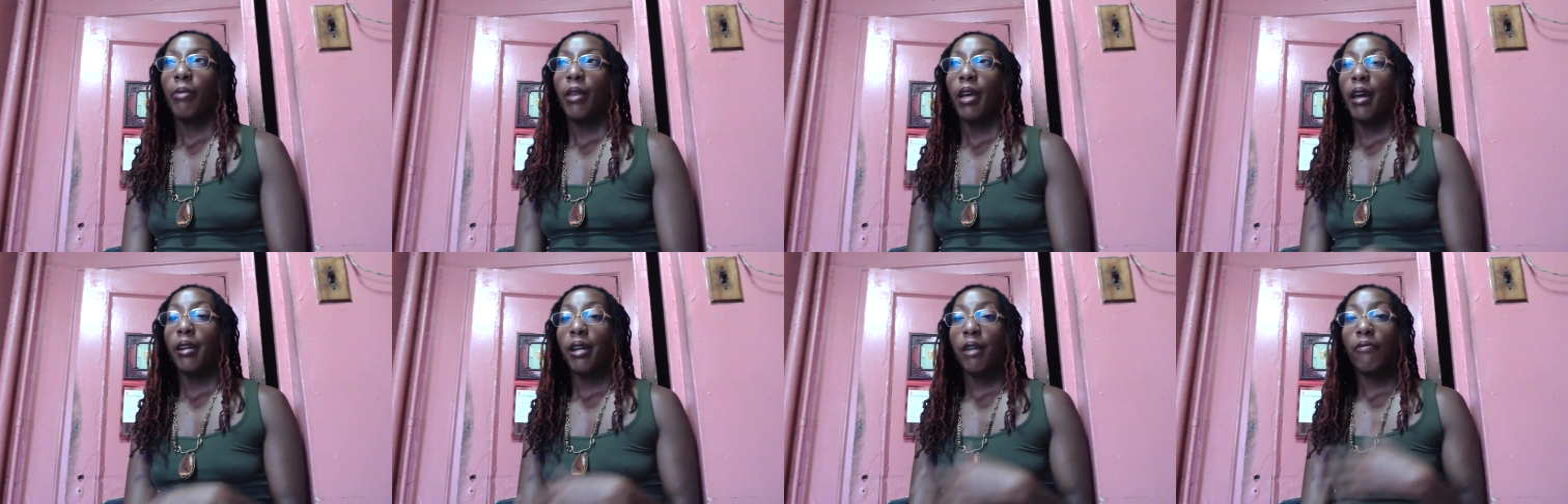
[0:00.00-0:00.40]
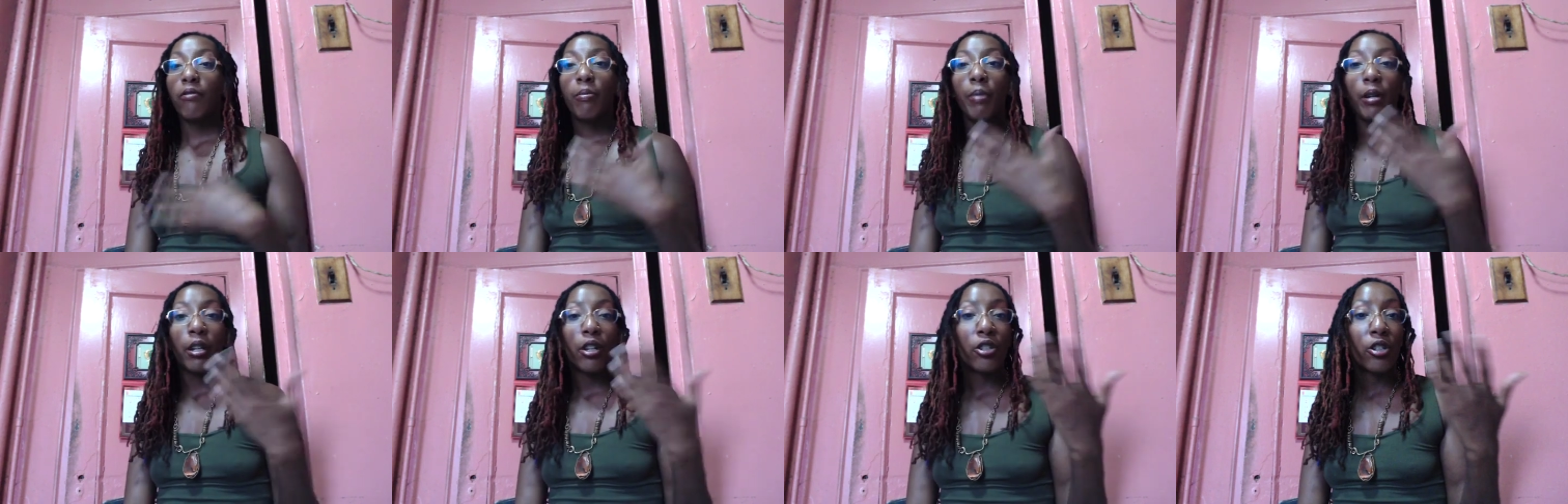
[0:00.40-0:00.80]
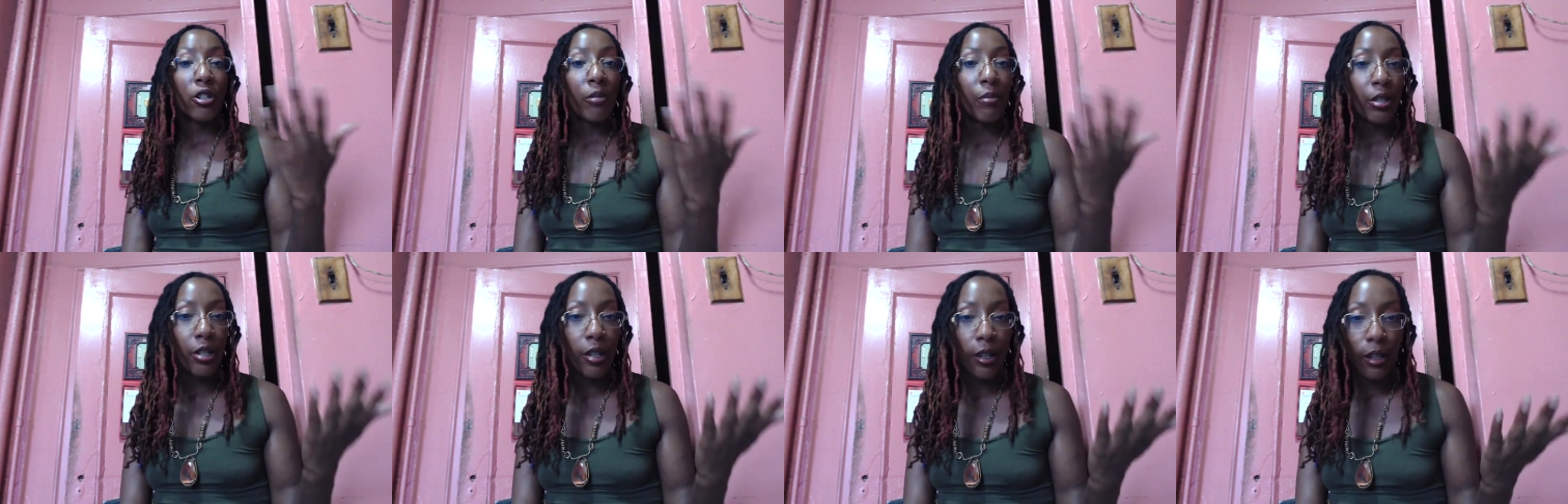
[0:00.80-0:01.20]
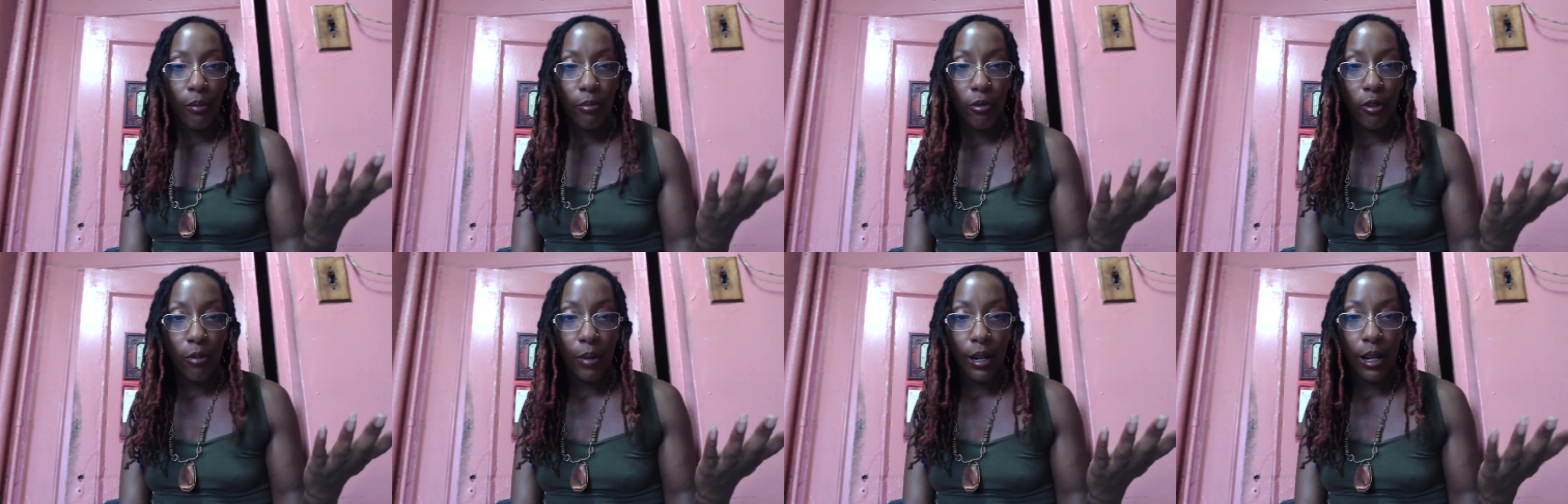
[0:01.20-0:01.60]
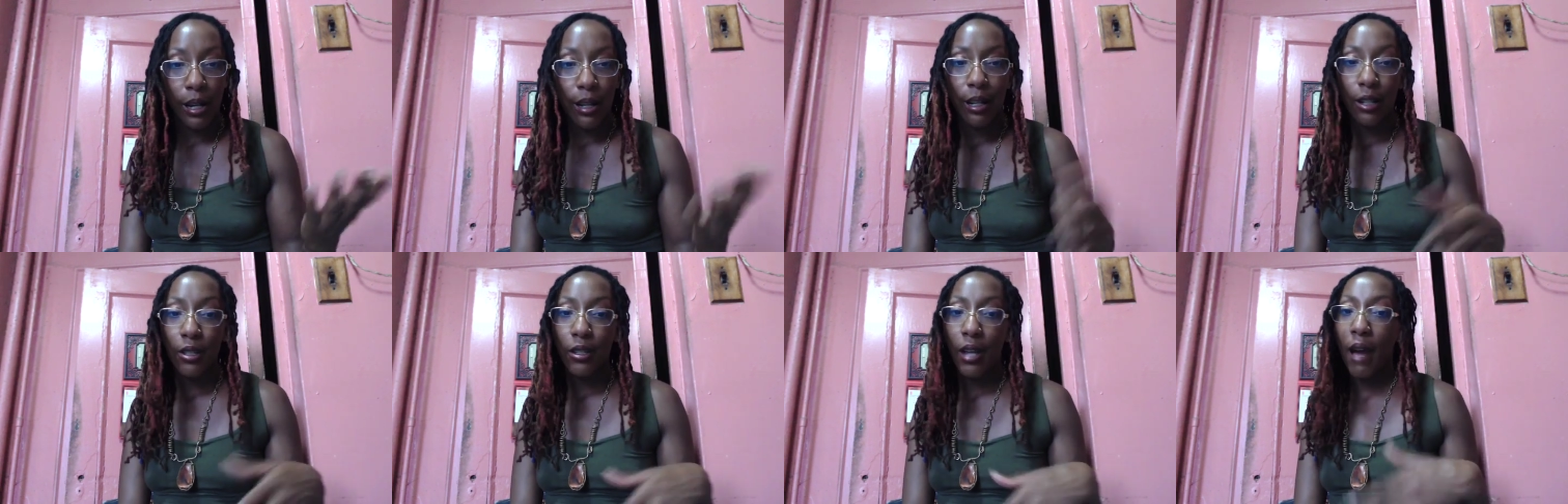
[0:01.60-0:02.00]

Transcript: and everybody should be taking probiotics.